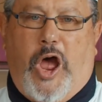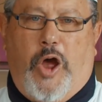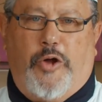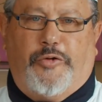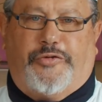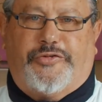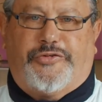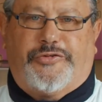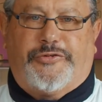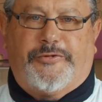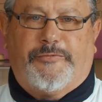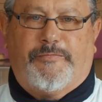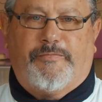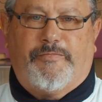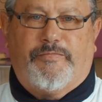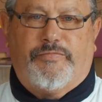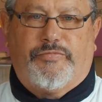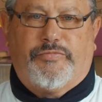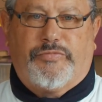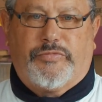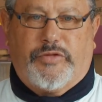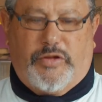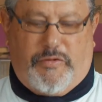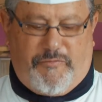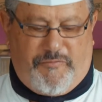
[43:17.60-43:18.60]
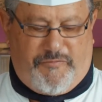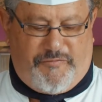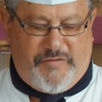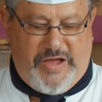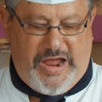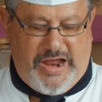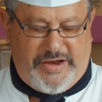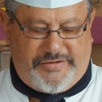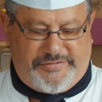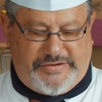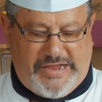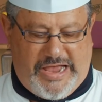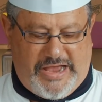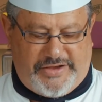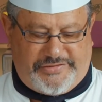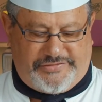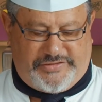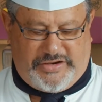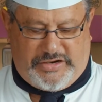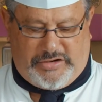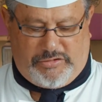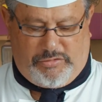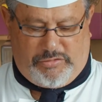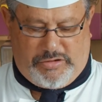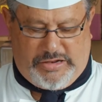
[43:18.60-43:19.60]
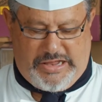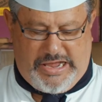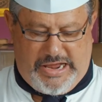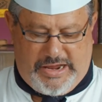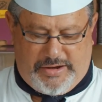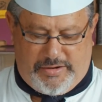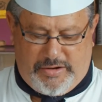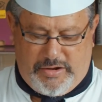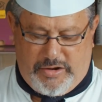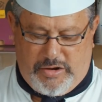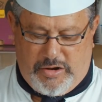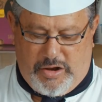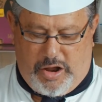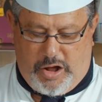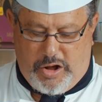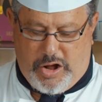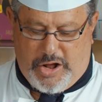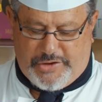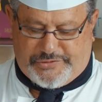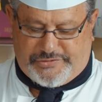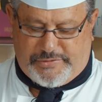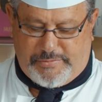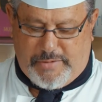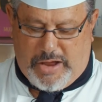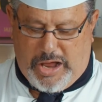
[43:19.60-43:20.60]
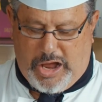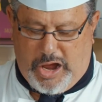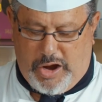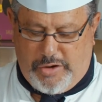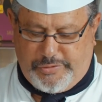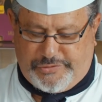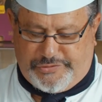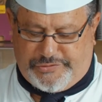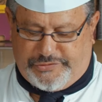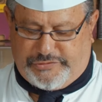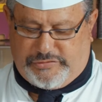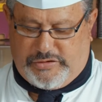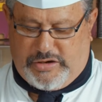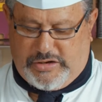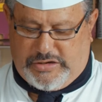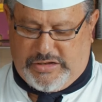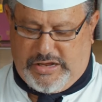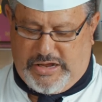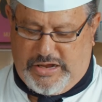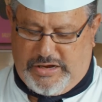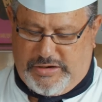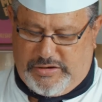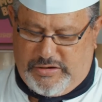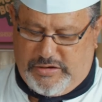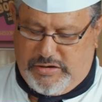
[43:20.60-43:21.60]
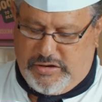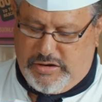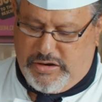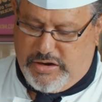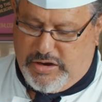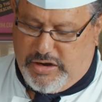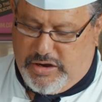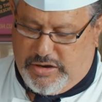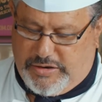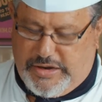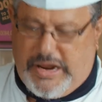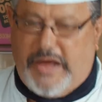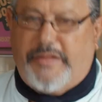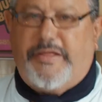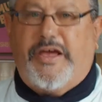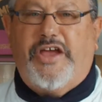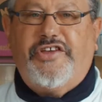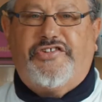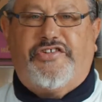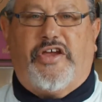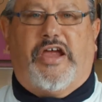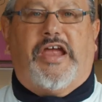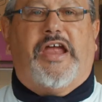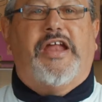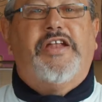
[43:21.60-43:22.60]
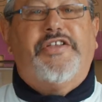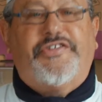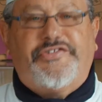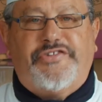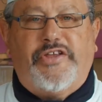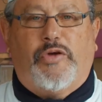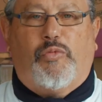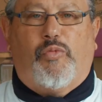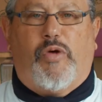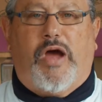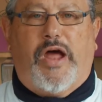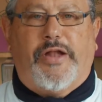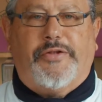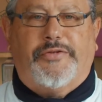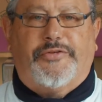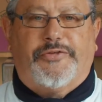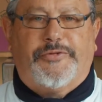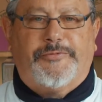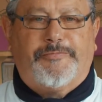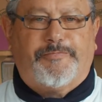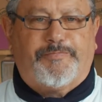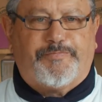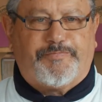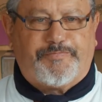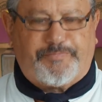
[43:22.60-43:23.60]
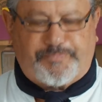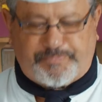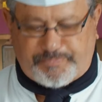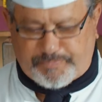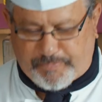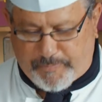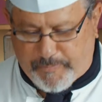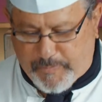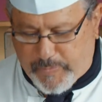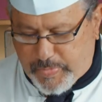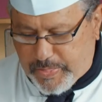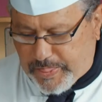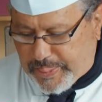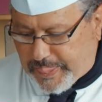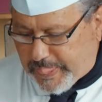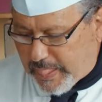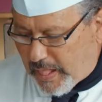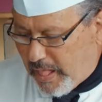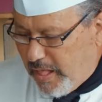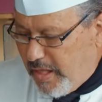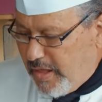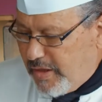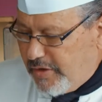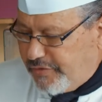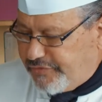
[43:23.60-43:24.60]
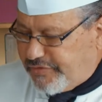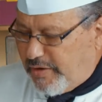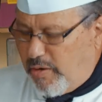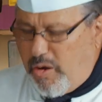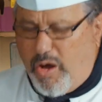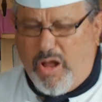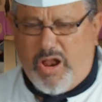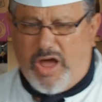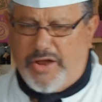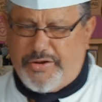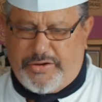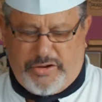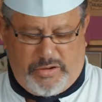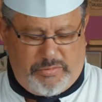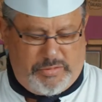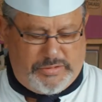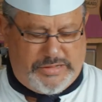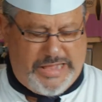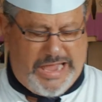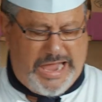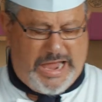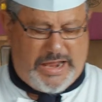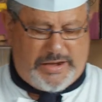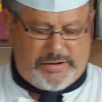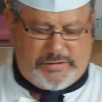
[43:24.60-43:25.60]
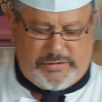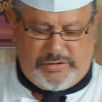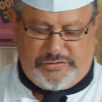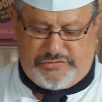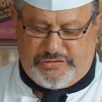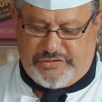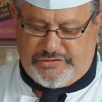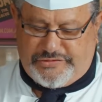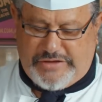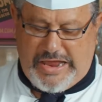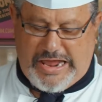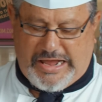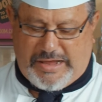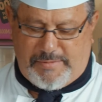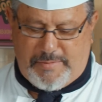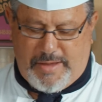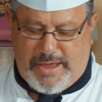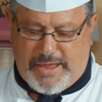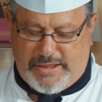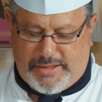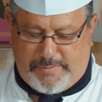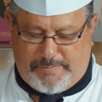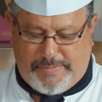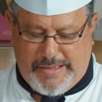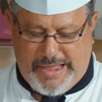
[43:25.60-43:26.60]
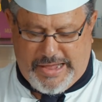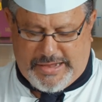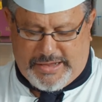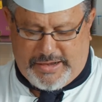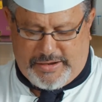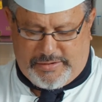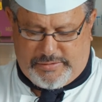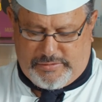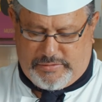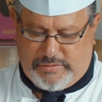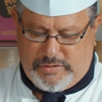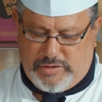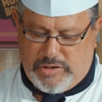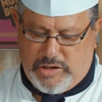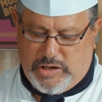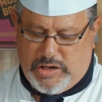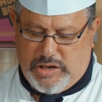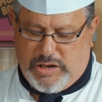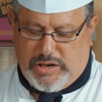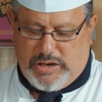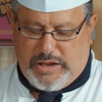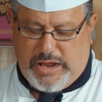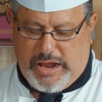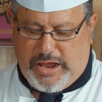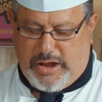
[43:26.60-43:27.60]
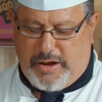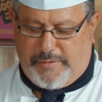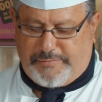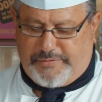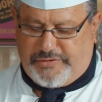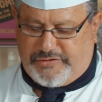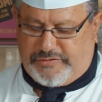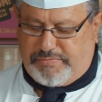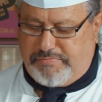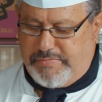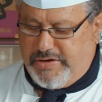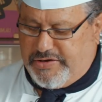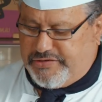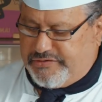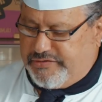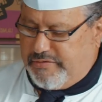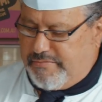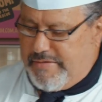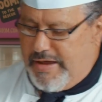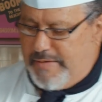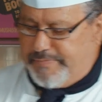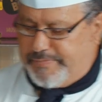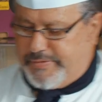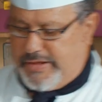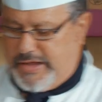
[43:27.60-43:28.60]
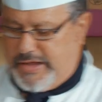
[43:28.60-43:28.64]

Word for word: oats. Fantastic. Look at that. I have got some oats, okay? Now, these are instant ones. So all I do with that is just take them out of the packet and I've just mixed them up